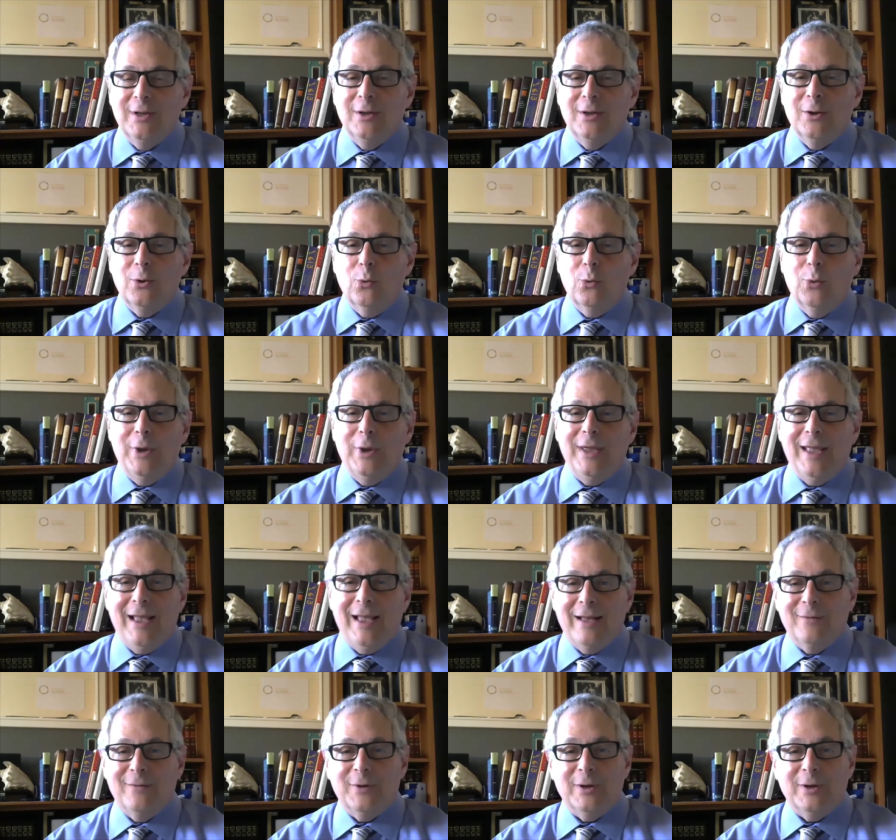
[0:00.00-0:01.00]
we
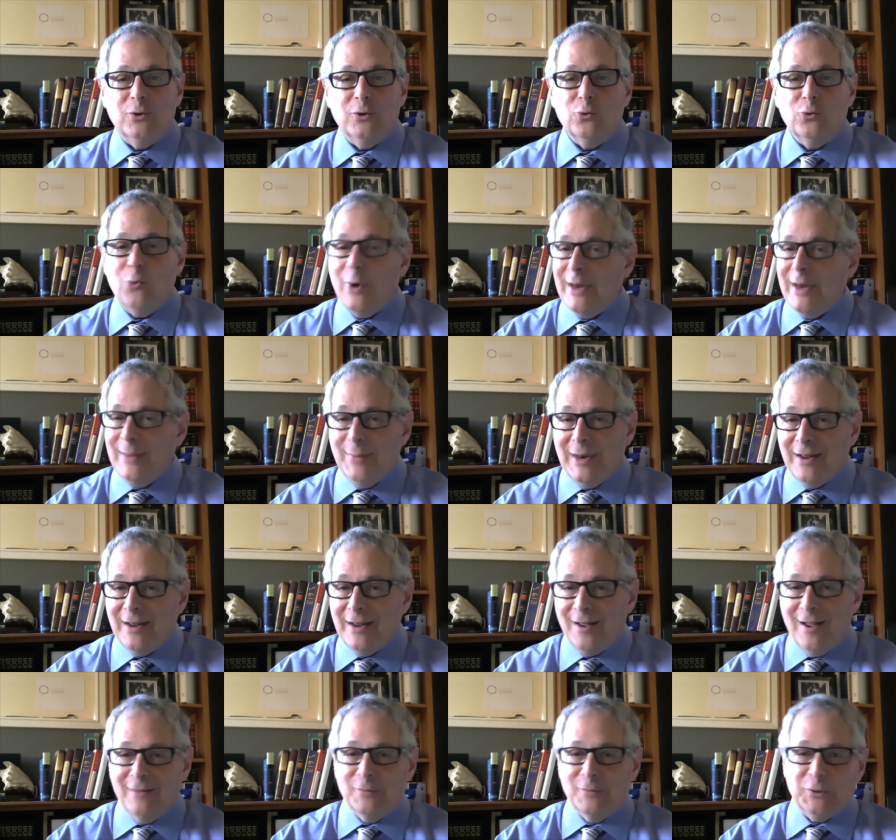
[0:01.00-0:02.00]
have a 20-minute
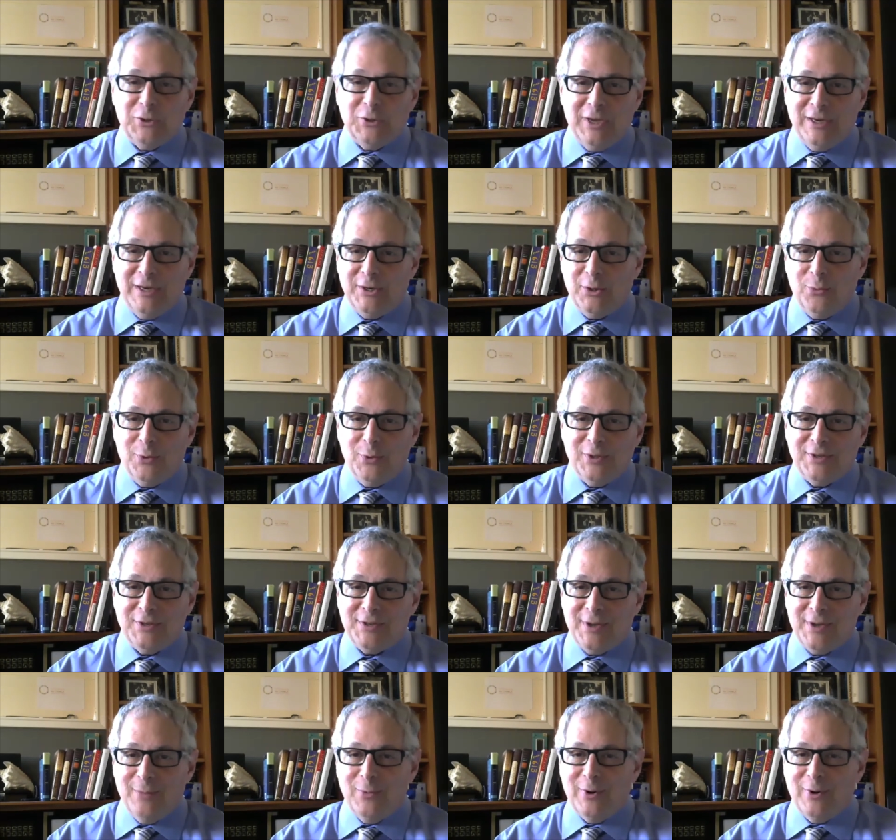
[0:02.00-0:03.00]
conversation with
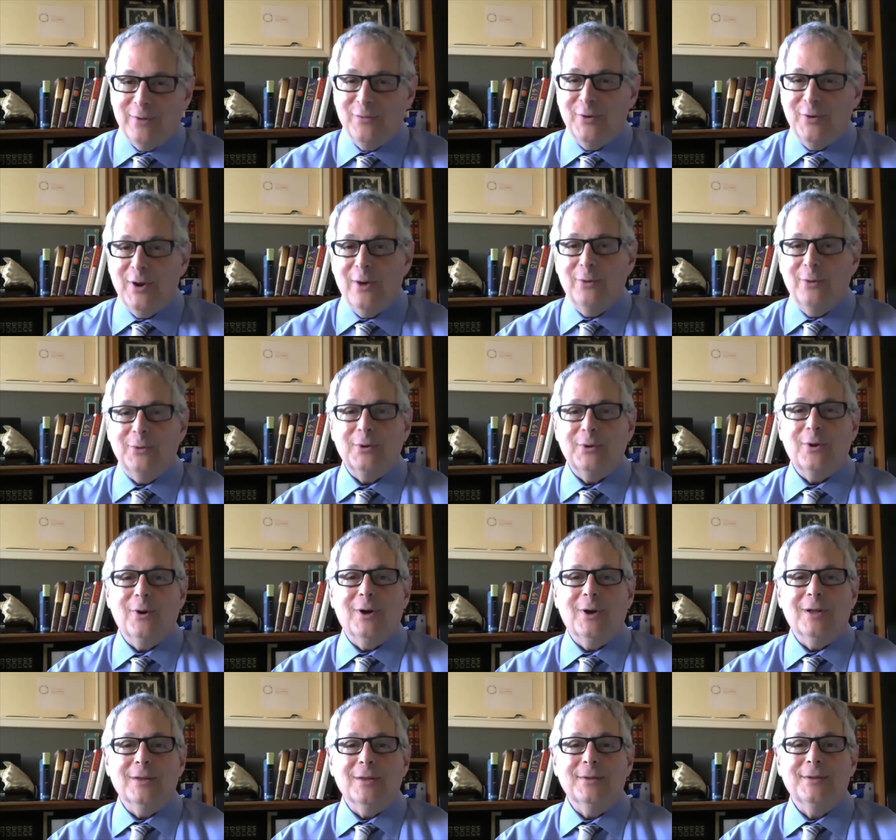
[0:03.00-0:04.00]
someone of note
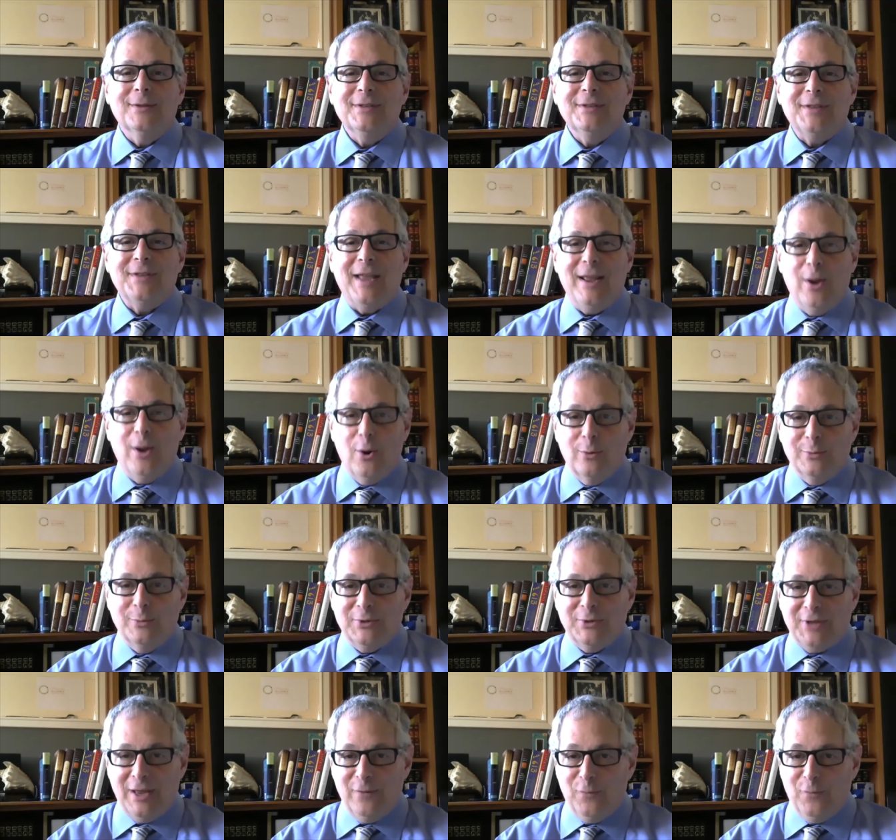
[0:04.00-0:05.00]
called Stay Home,
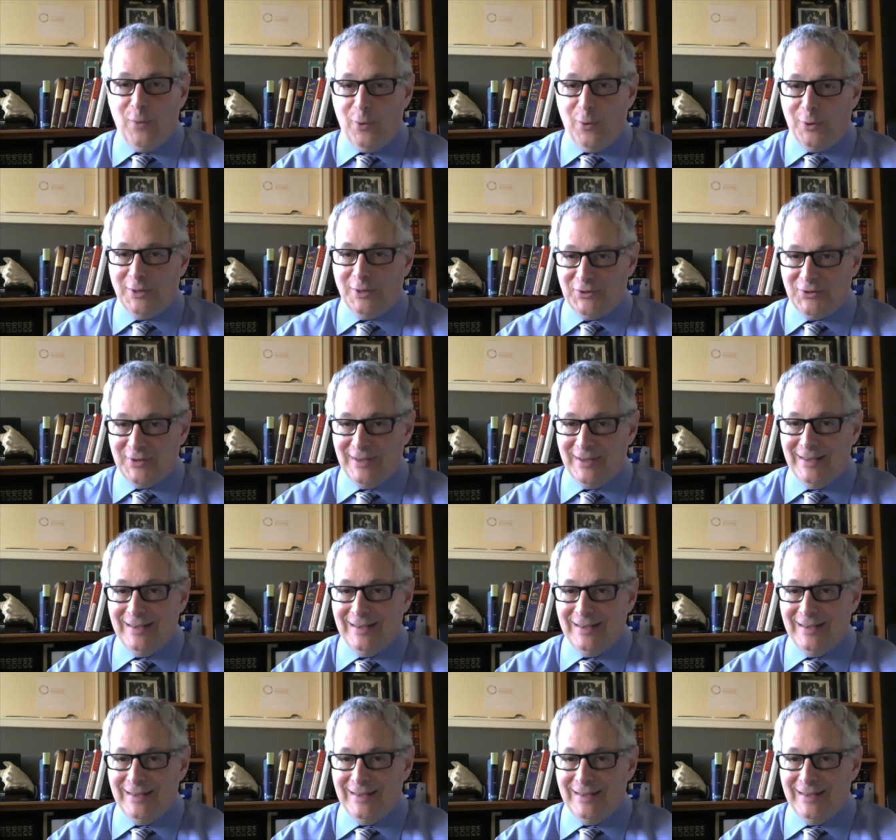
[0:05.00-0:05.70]
Stay Focused.